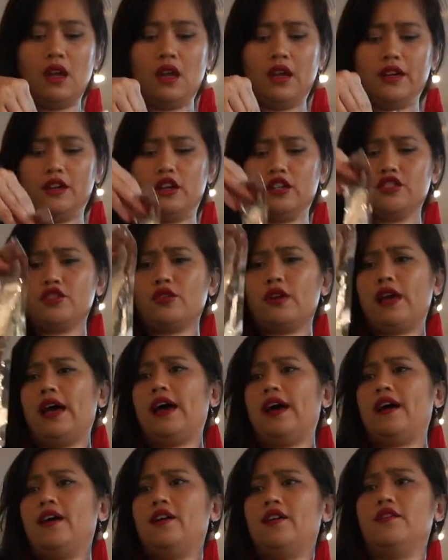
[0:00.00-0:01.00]
I also
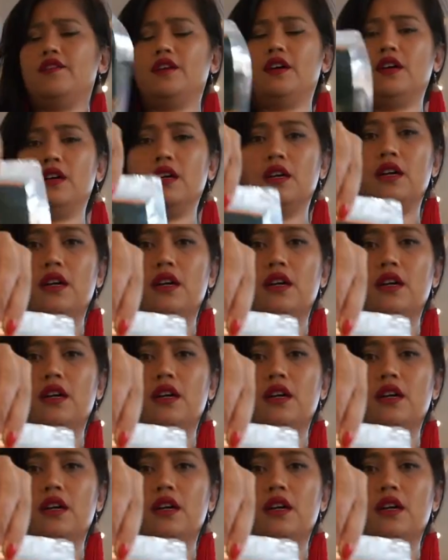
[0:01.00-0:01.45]
have